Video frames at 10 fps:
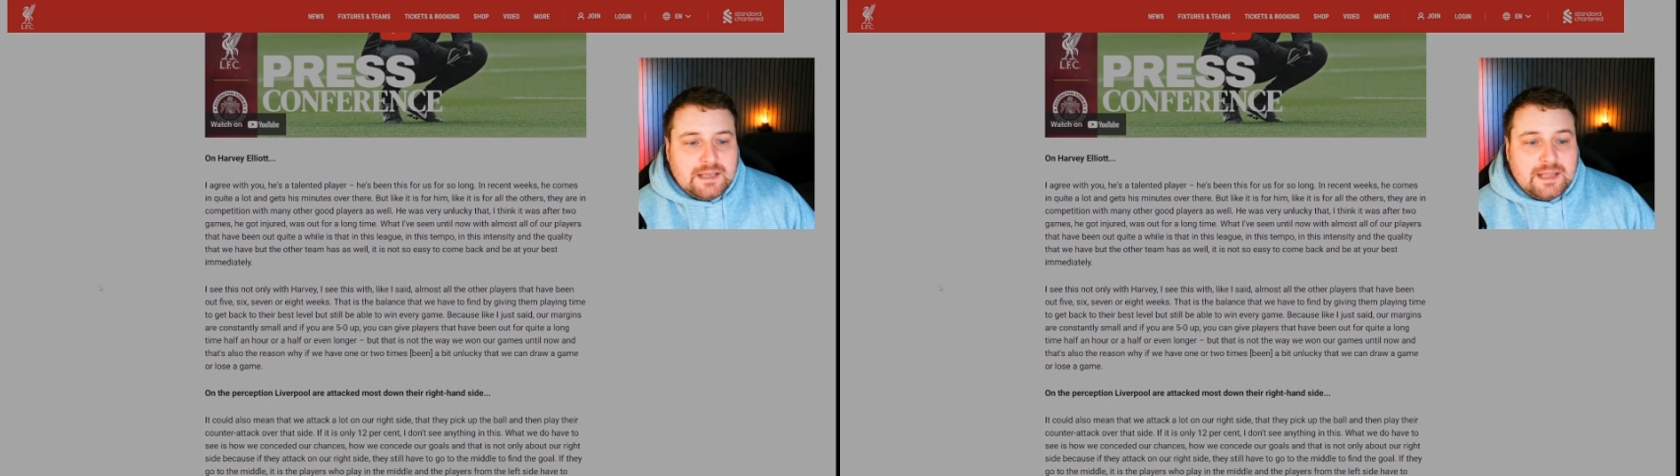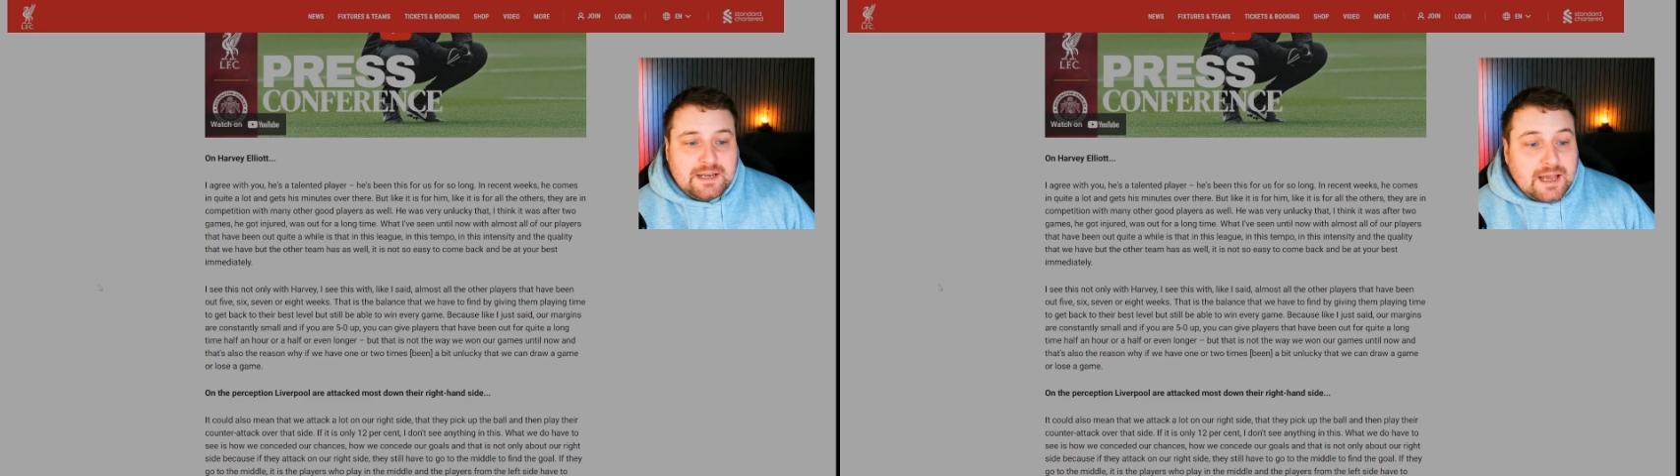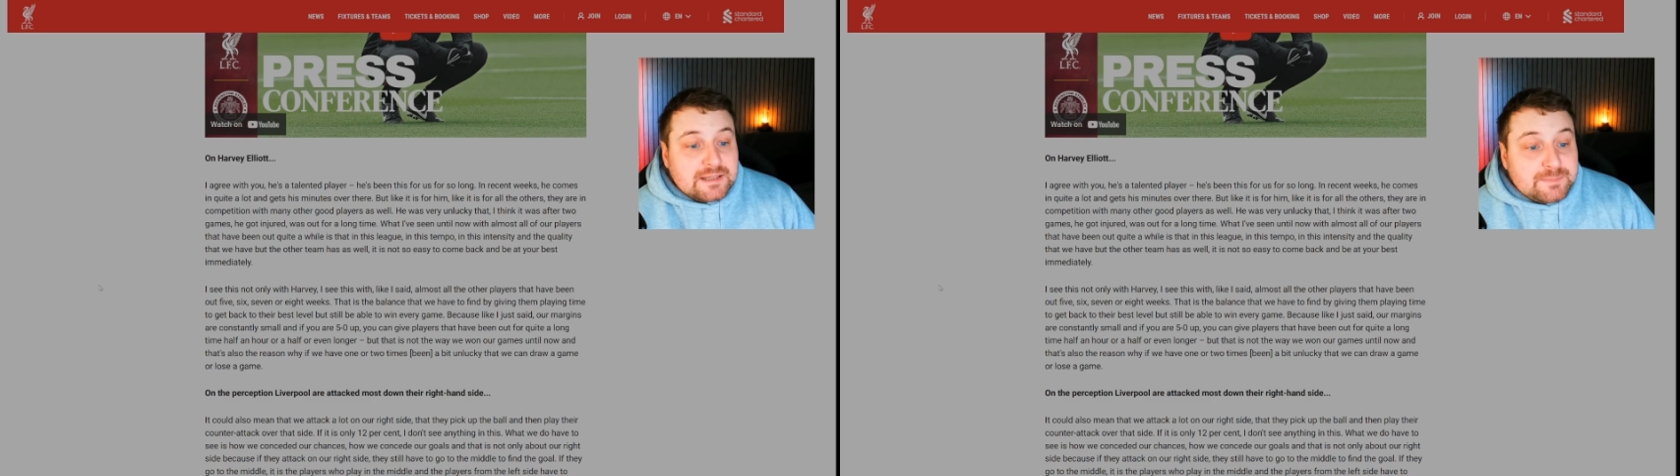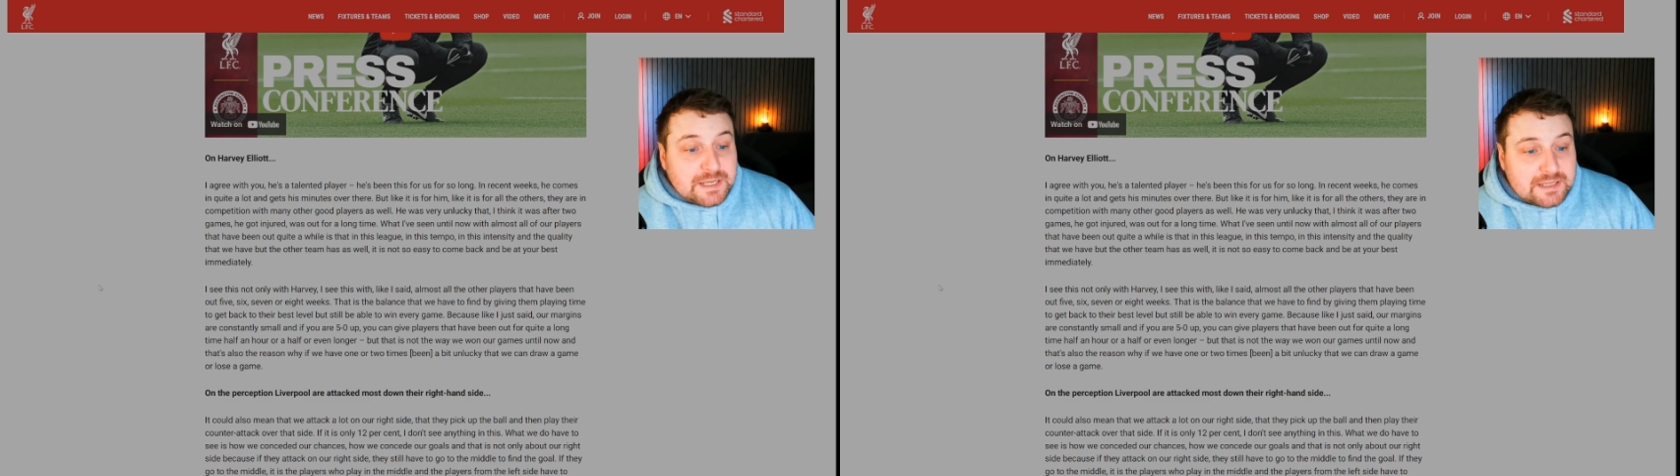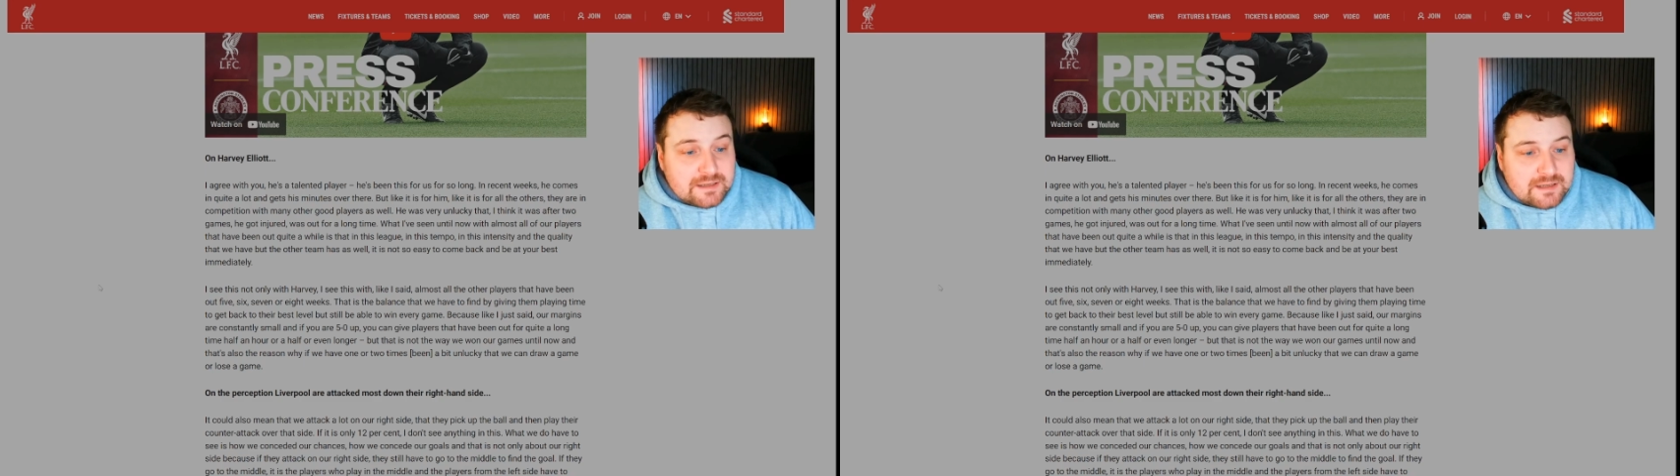and he has
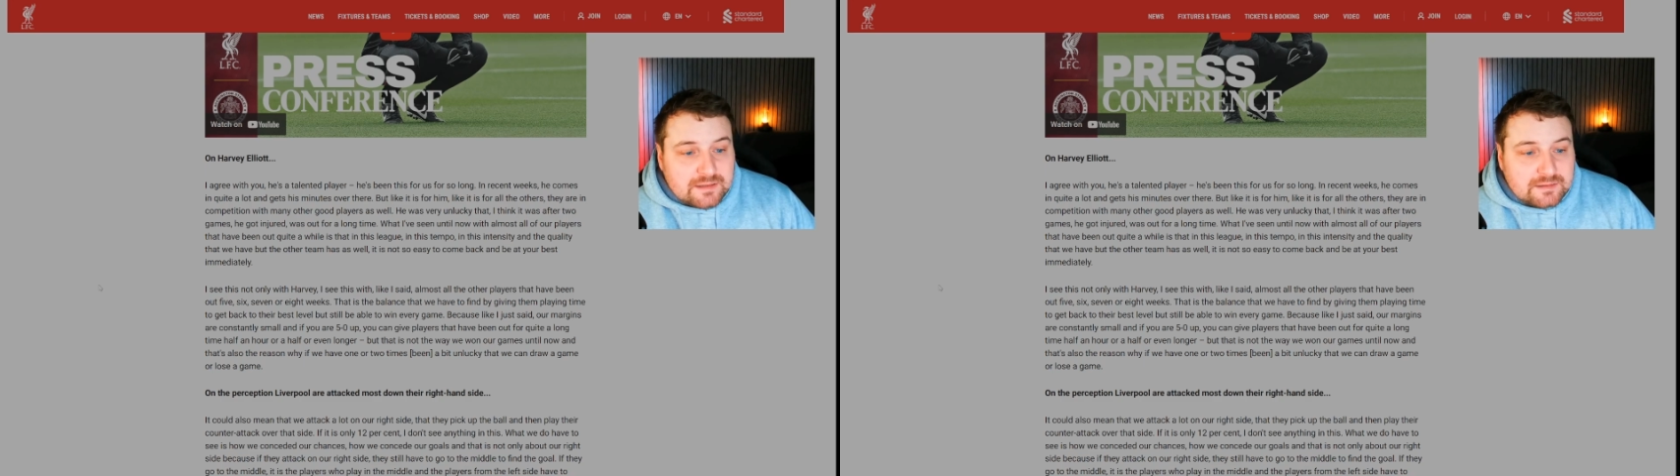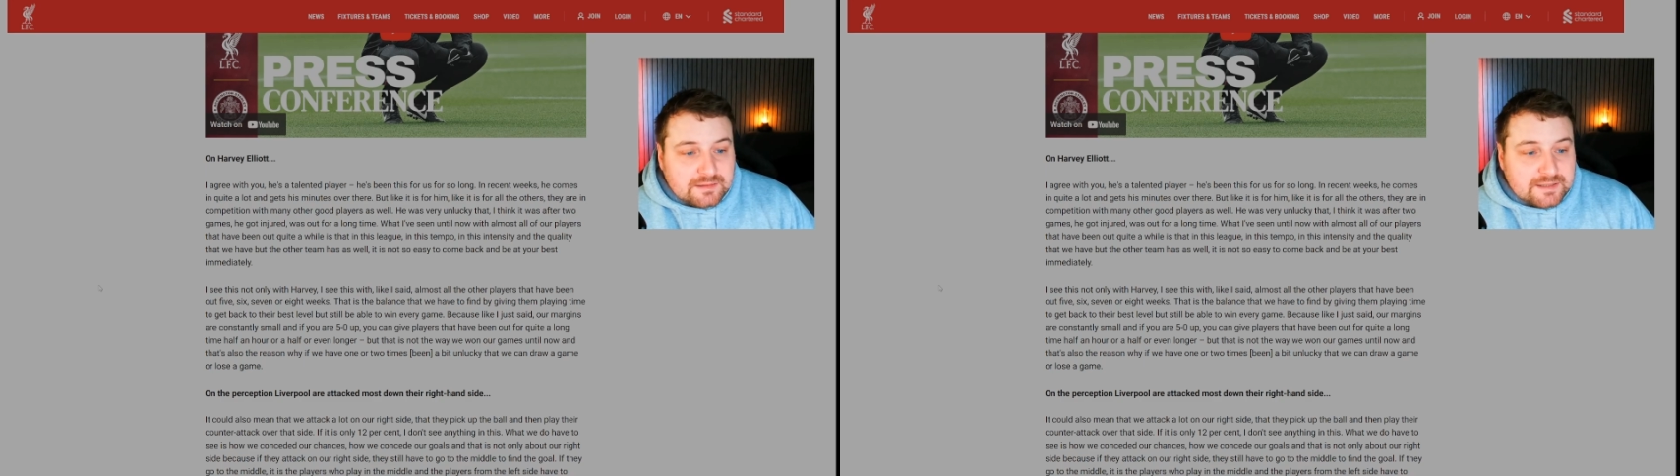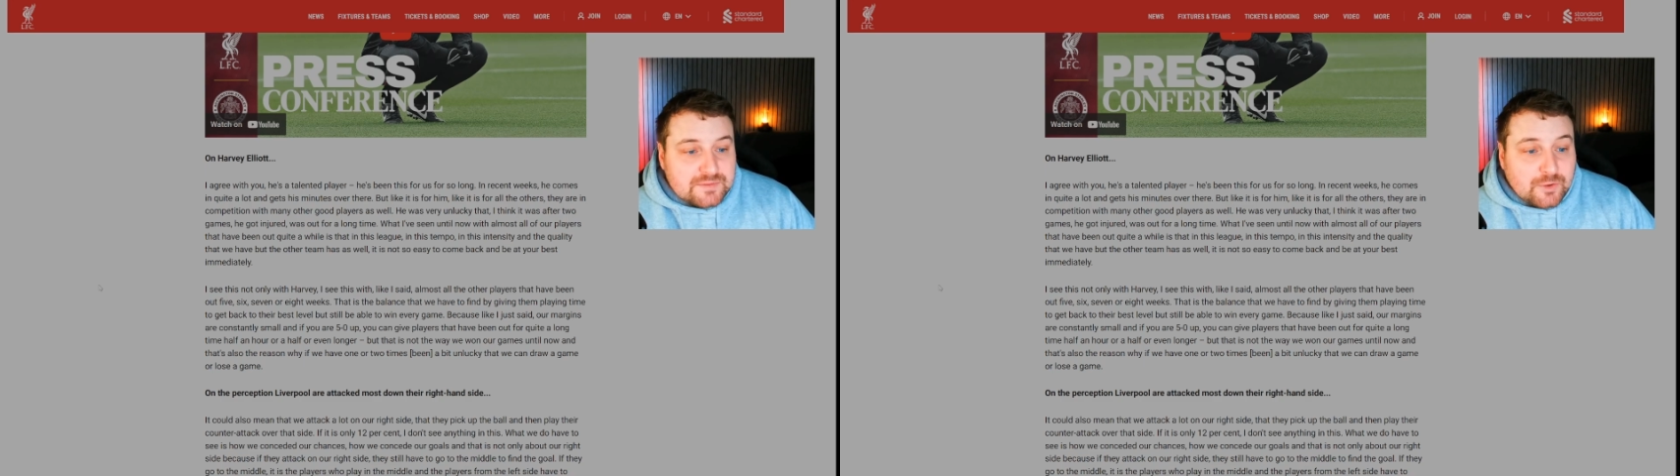been this